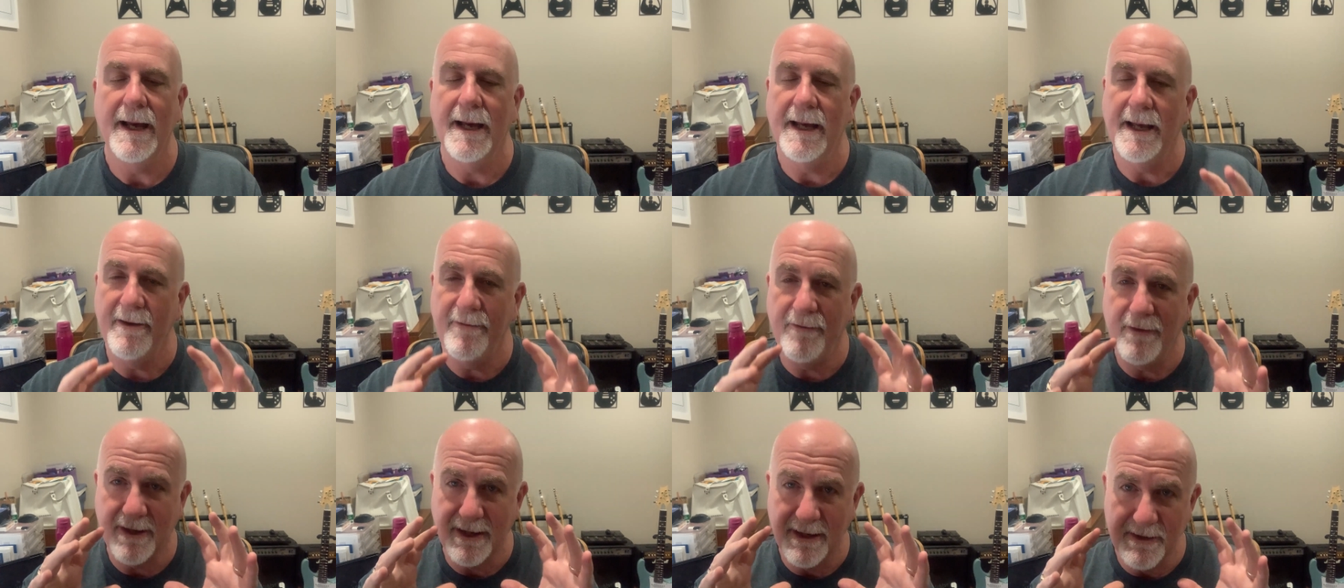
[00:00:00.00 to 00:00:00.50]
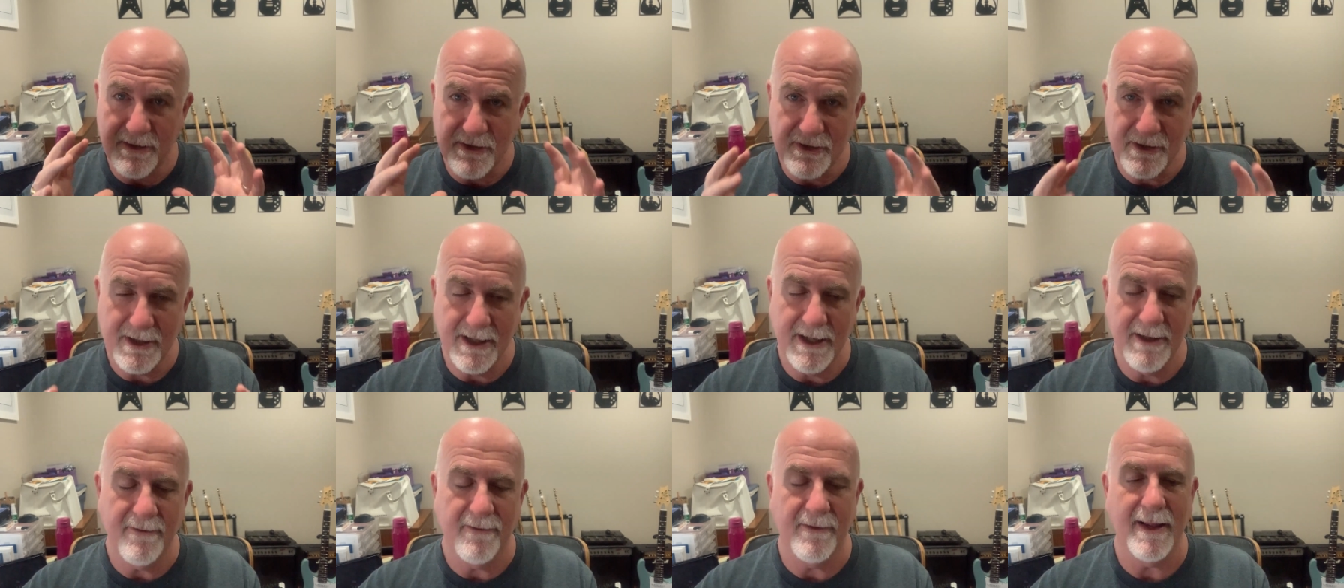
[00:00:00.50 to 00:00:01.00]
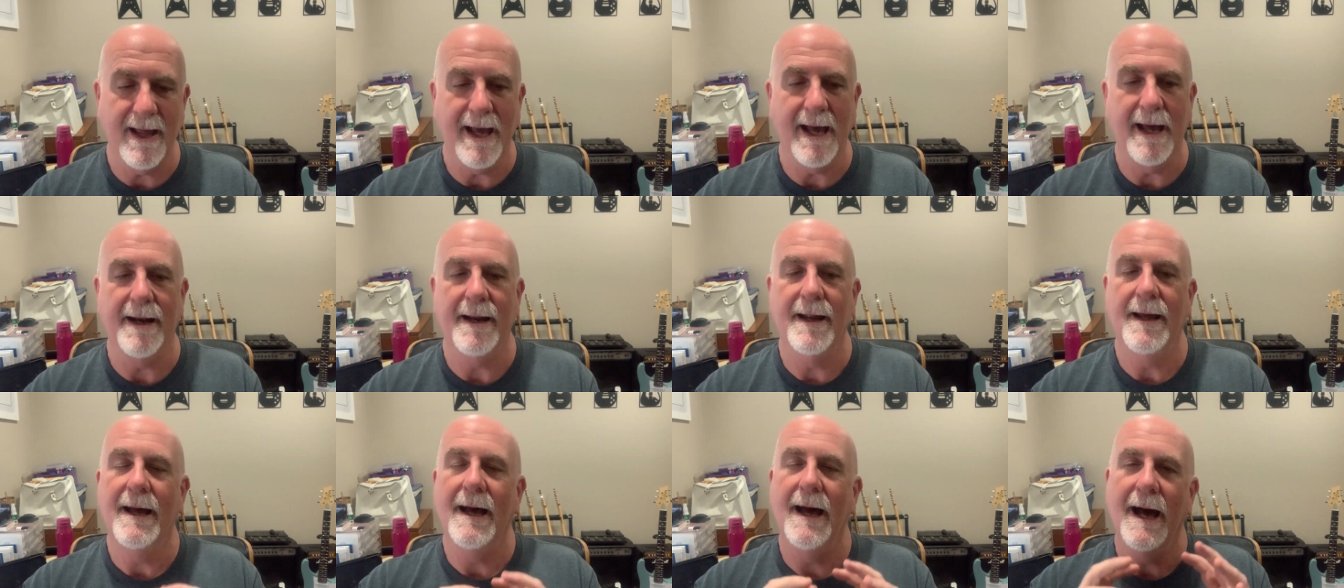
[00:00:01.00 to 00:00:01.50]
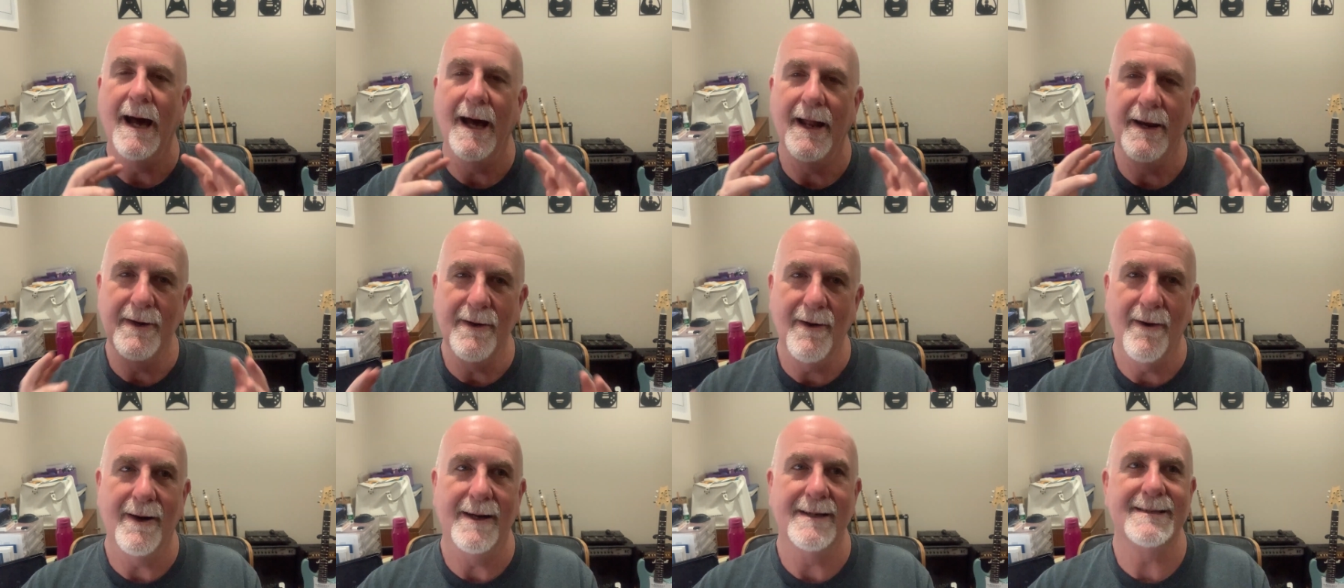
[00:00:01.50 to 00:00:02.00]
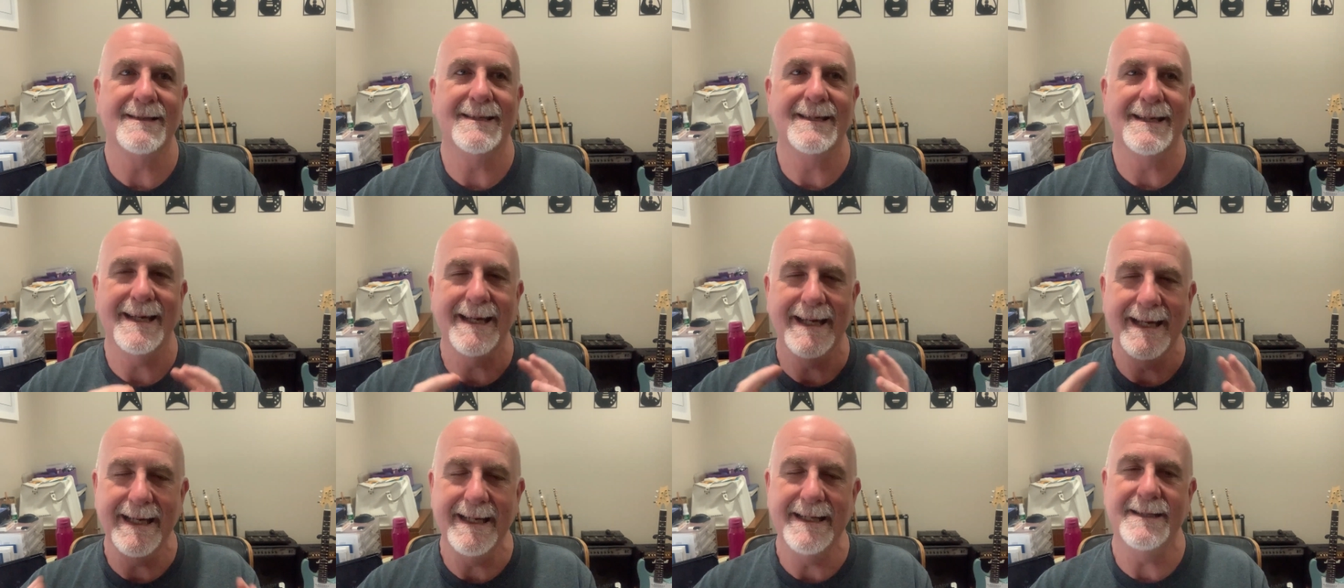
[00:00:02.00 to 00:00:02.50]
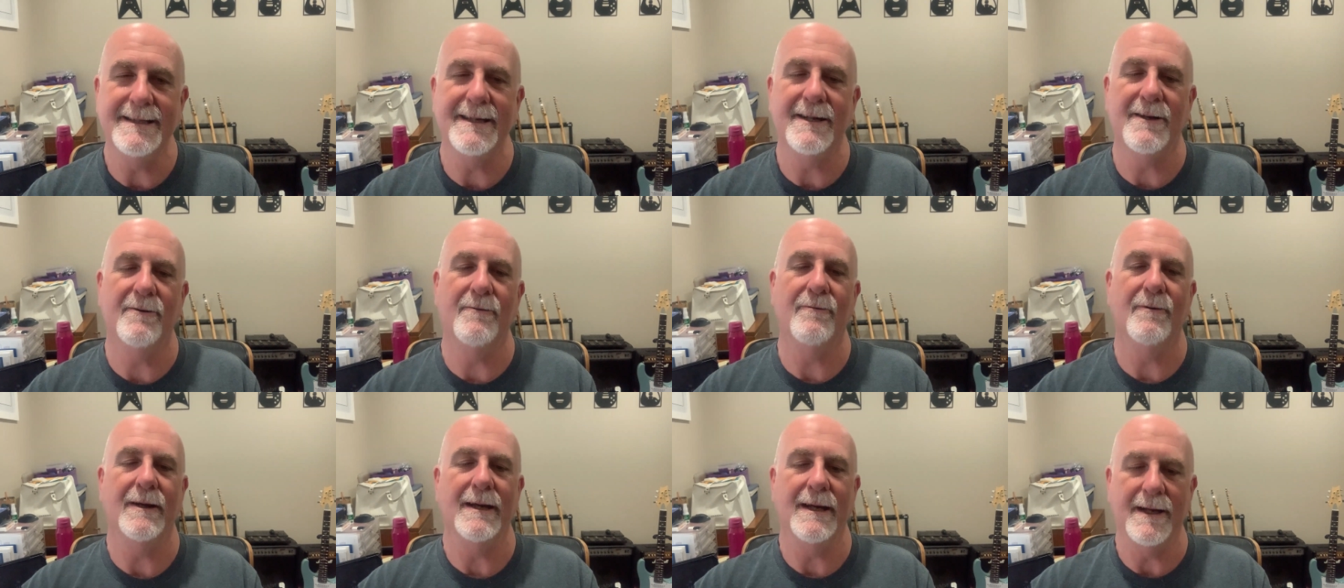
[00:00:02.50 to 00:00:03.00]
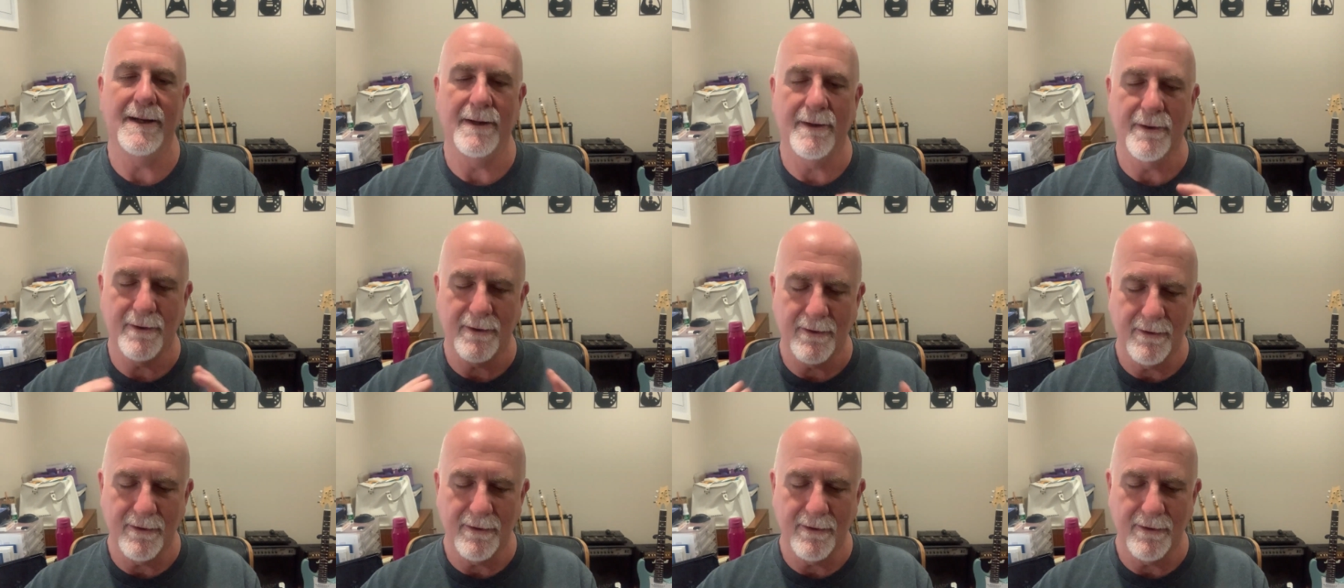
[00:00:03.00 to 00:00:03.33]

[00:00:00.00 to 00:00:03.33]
If you can achieve that, nice, easy to read,